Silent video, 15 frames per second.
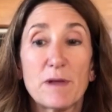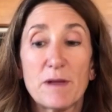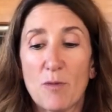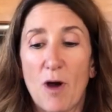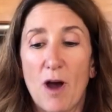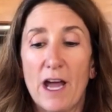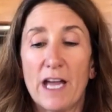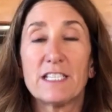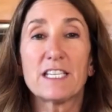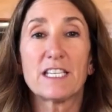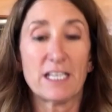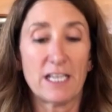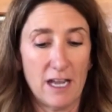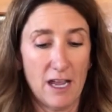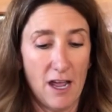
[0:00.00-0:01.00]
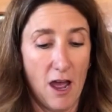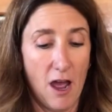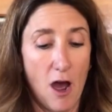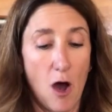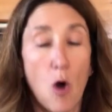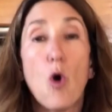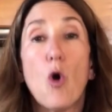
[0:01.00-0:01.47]
we want
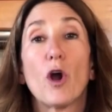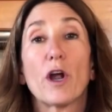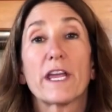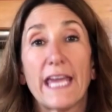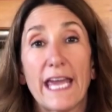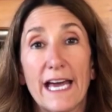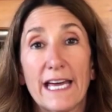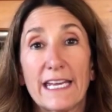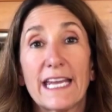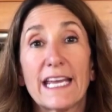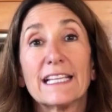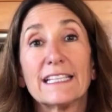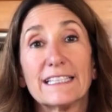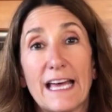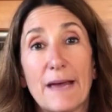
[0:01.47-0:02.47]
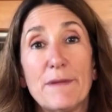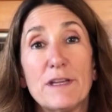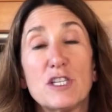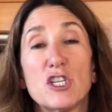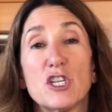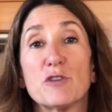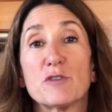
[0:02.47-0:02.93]
organic
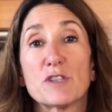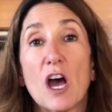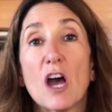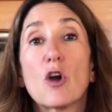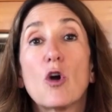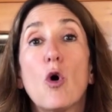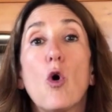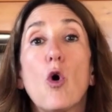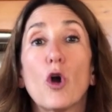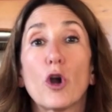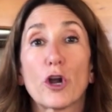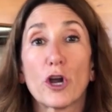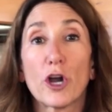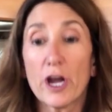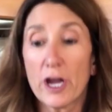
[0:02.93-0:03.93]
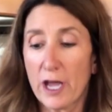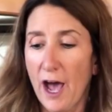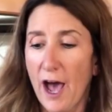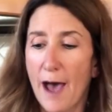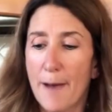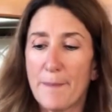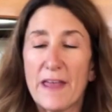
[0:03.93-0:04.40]
lemon juice, a quarter
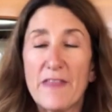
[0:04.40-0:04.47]
cup.